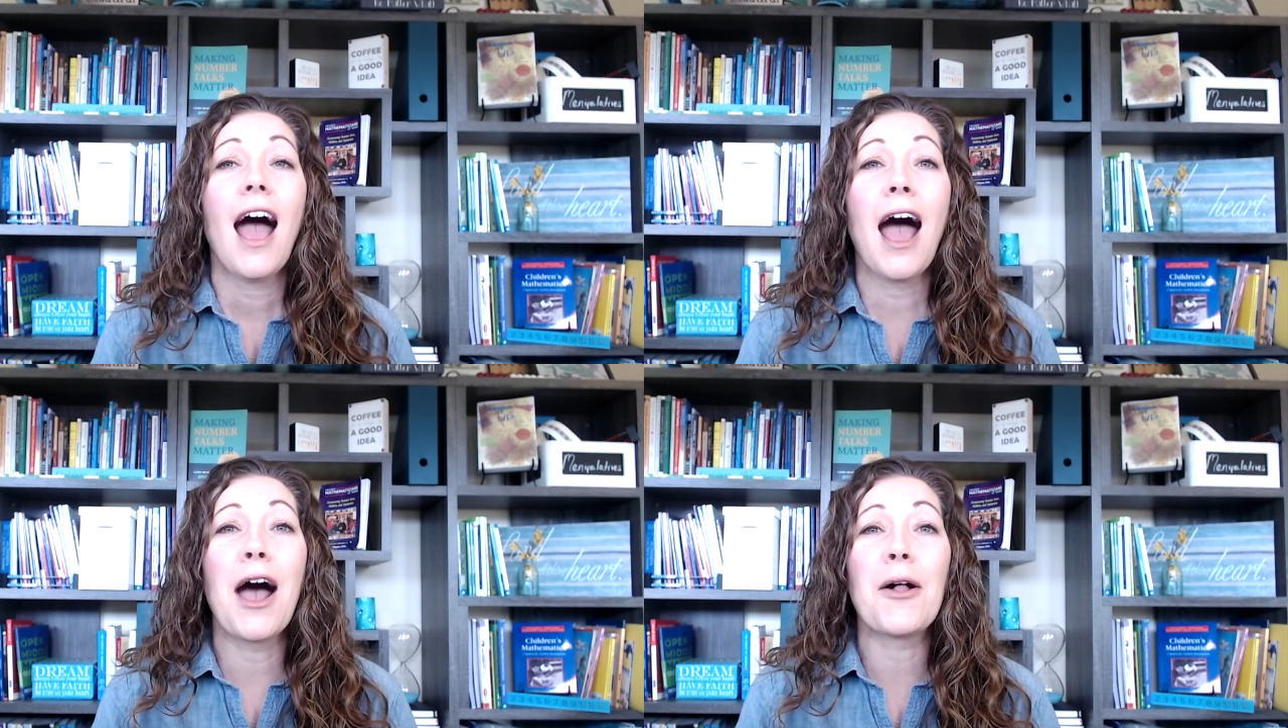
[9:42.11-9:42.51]

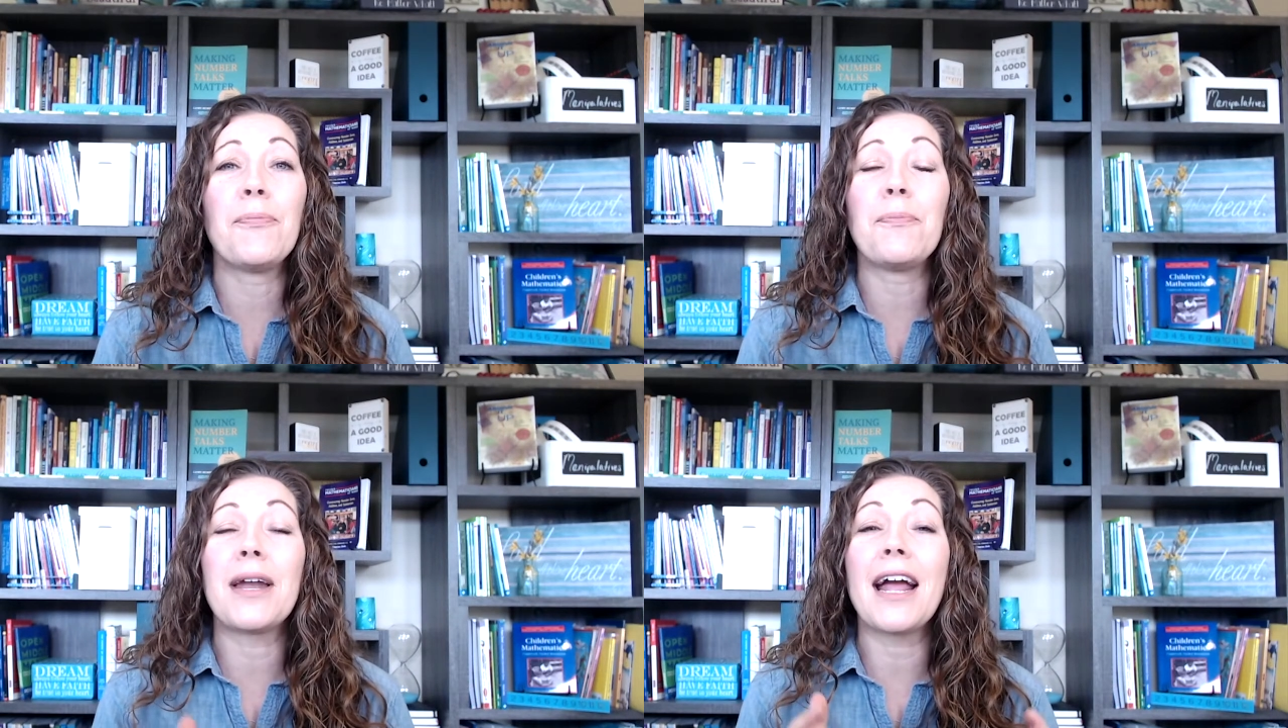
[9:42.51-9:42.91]

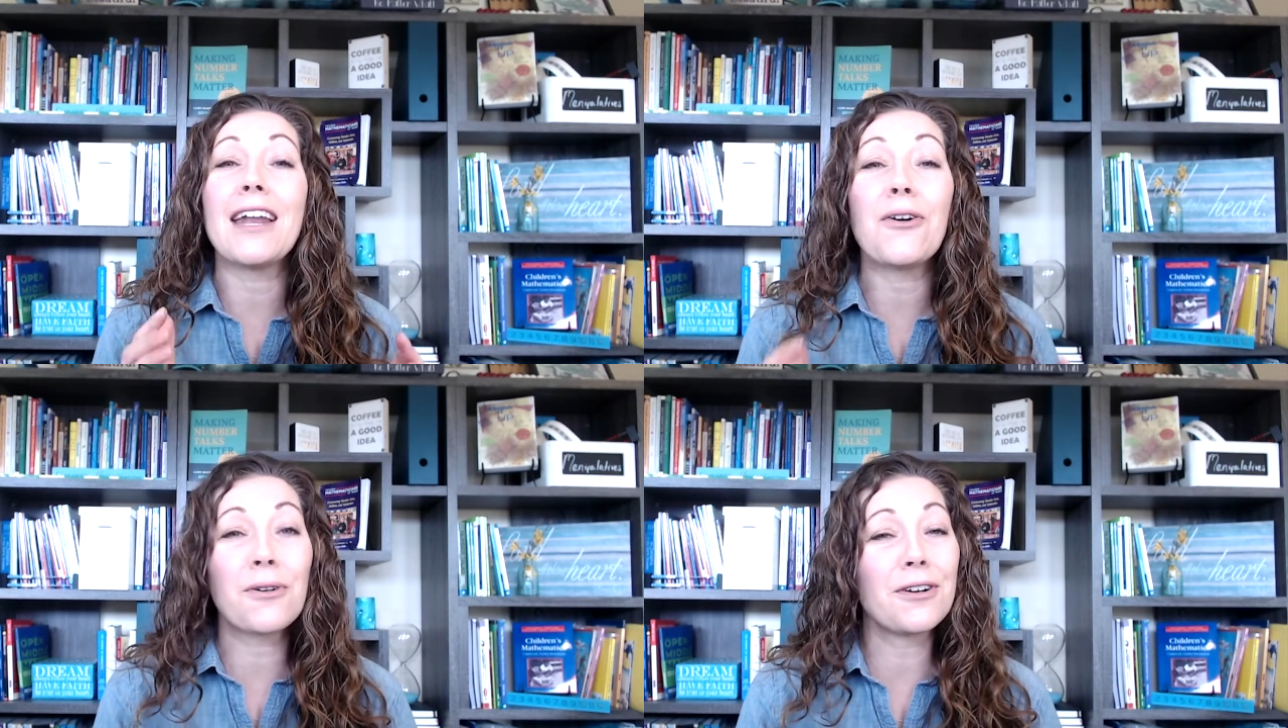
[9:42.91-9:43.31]
Um, but I had
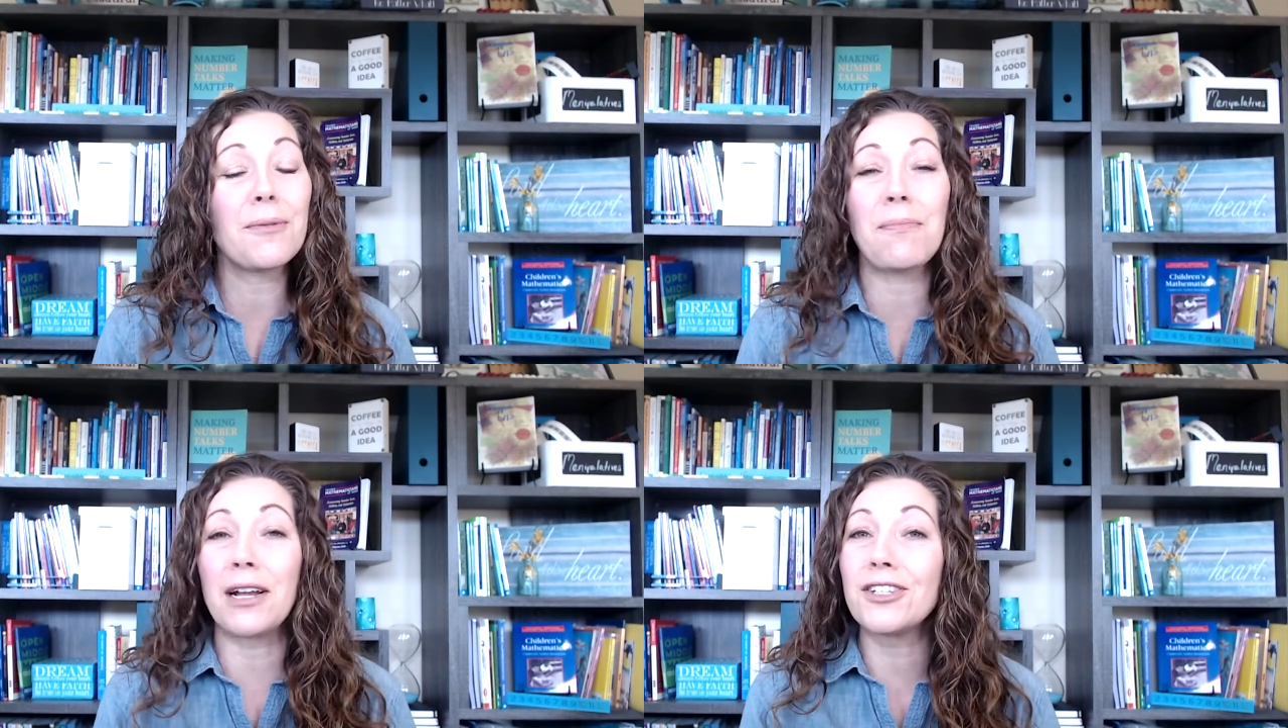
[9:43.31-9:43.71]
ordered a
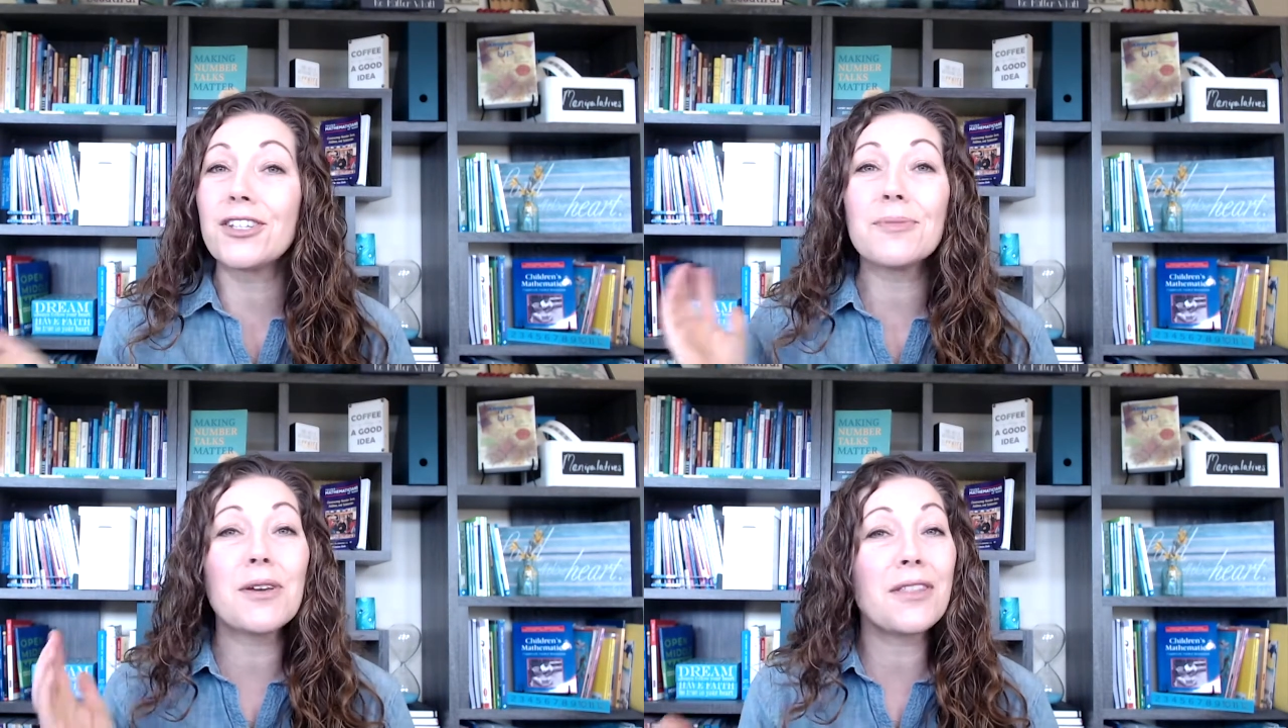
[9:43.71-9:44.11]
bunch of
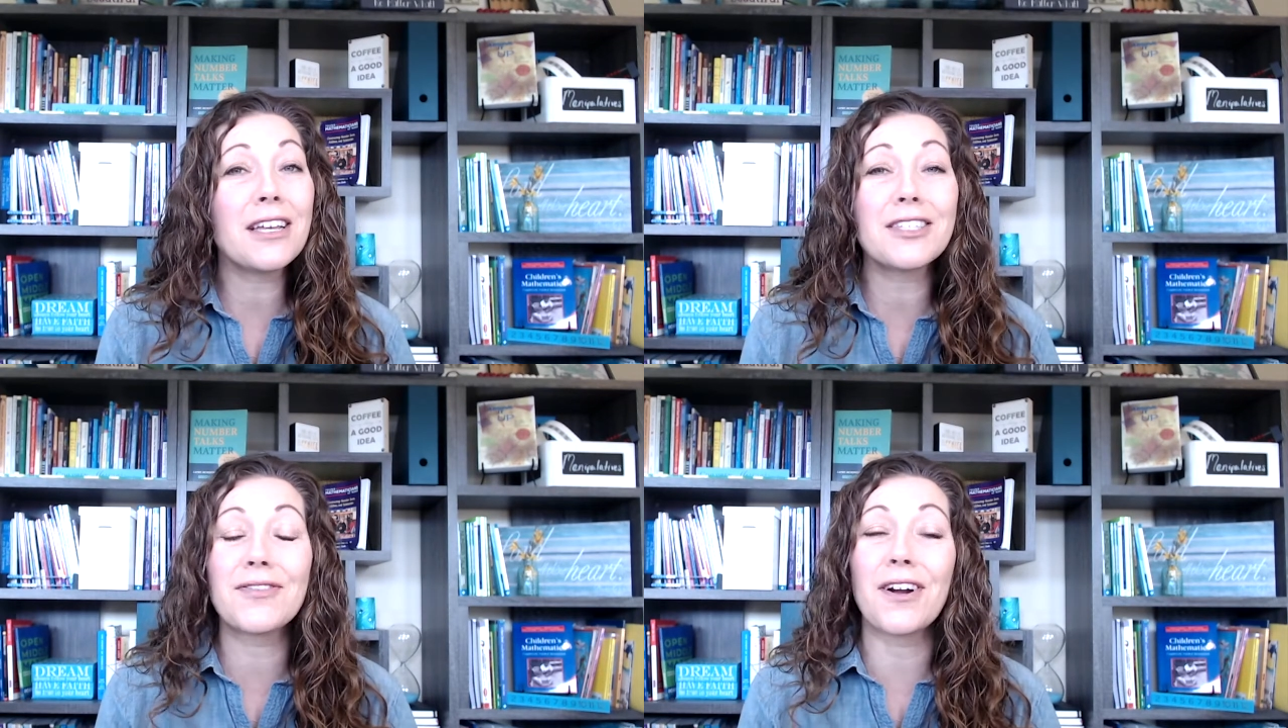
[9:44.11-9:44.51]

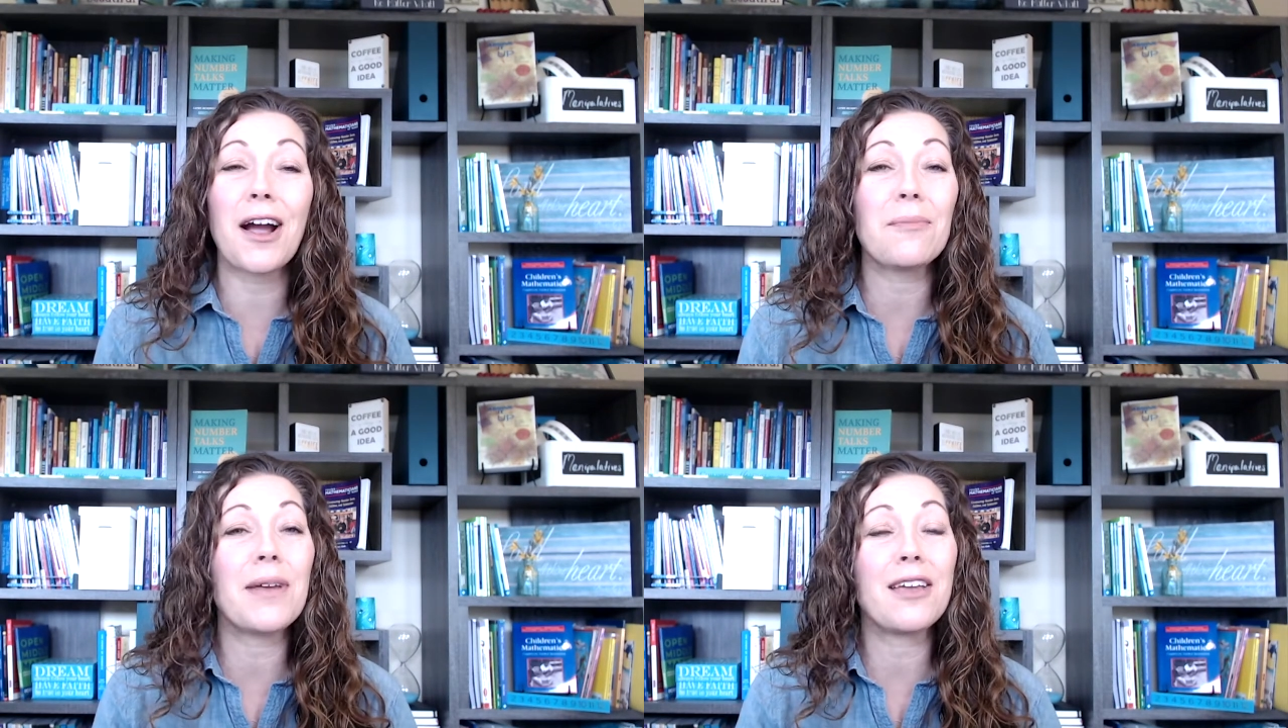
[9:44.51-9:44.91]
smoothies for
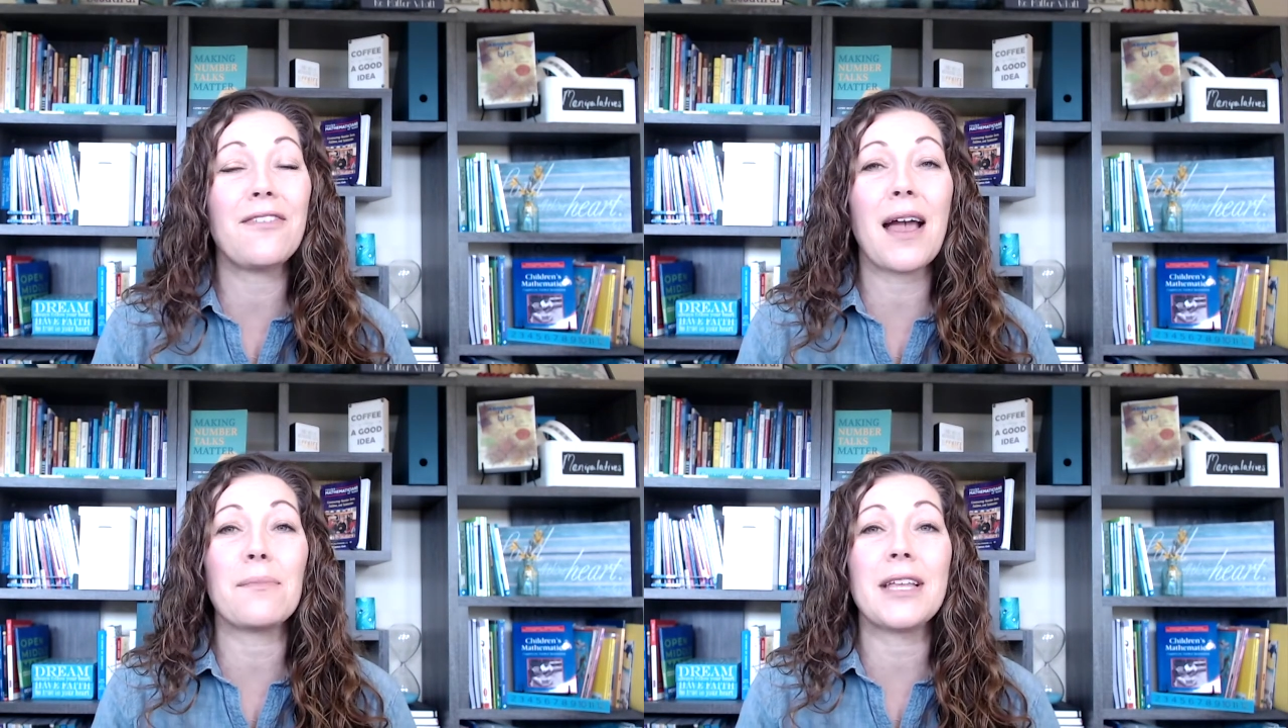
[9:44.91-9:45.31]
our big
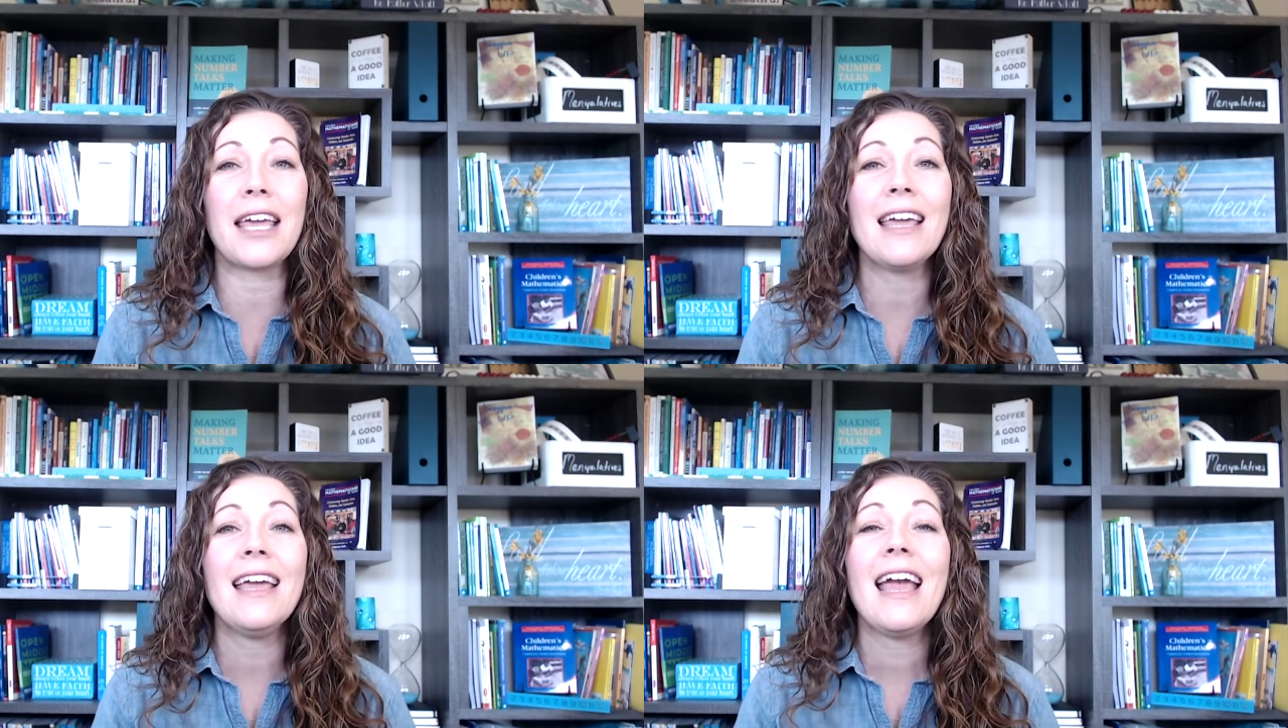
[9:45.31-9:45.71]
family.